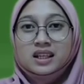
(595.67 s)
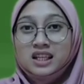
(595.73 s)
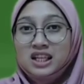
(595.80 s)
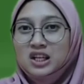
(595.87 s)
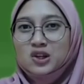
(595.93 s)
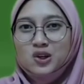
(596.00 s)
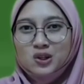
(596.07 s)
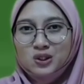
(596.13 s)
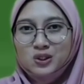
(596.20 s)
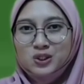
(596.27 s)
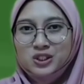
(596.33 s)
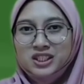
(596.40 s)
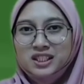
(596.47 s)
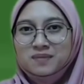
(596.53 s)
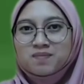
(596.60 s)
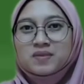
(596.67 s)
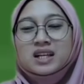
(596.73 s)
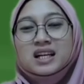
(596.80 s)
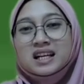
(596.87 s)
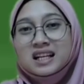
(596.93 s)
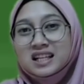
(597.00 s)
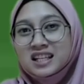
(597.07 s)
In conclusion,
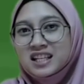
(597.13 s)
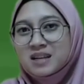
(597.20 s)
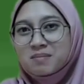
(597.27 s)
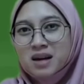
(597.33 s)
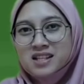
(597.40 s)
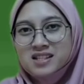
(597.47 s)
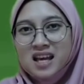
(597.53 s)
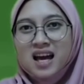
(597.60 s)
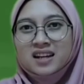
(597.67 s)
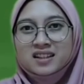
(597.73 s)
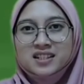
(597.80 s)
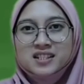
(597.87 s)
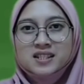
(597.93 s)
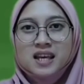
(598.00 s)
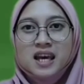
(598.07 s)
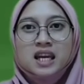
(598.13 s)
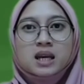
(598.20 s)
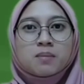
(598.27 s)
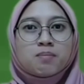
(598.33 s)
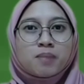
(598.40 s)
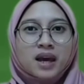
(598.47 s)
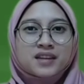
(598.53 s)
a leader must understand
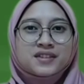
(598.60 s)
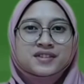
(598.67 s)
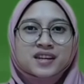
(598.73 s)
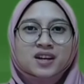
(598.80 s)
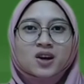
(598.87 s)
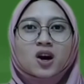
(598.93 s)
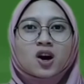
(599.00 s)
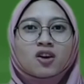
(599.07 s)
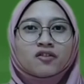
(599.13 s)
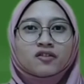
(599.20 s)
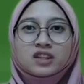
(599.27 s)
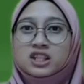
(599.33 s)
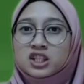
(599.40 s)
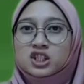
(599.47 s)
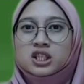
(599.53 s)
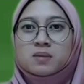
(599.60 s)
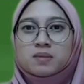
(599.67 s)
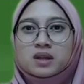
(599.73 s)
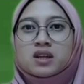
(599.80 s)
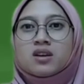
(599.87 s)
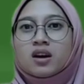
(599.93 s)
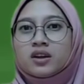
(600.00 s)
the basic of leadership
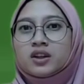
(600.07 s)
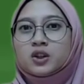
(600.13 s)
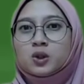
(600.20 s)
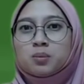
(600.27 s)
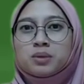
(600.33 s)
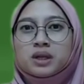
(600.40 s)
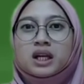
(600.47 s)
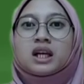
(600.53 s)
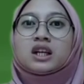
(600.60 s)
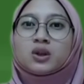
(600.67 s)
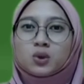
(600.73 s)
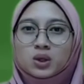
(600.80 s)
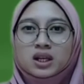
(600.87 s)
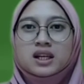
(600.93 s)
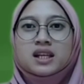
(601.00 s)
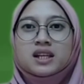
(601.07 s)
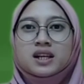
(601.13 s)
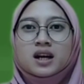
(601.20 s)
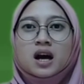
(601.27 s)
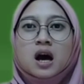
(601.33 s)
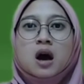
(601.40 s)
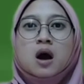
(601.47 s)
in order to be a good
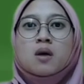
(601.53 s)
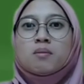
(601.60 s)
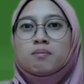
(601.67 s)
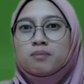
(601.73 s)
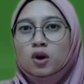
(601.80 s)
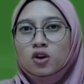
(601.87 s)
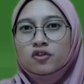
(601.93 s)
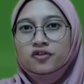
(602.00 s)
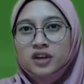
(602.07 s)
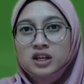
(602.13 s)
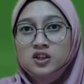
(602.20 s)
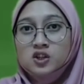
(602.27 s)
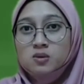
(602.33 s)
leader, both in